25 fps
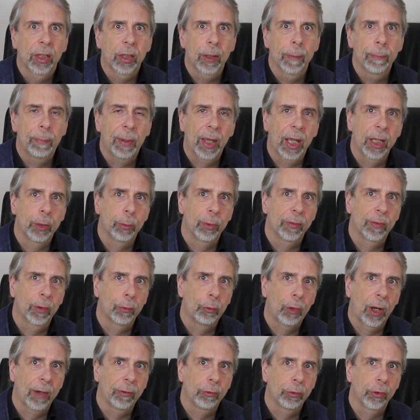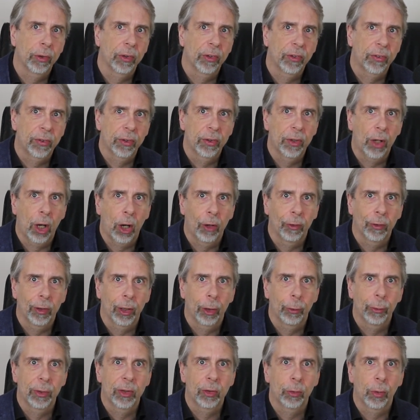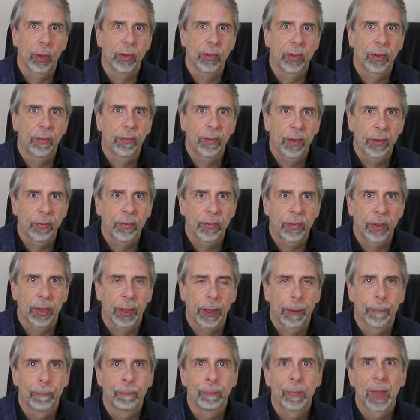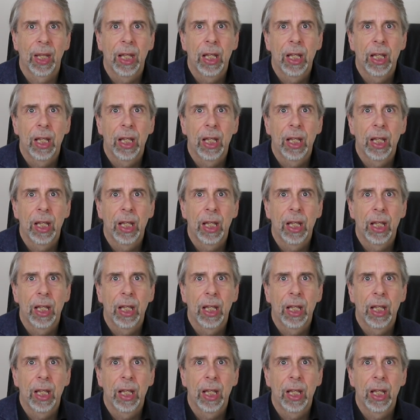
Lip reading: compared with a reference scenario in 2050.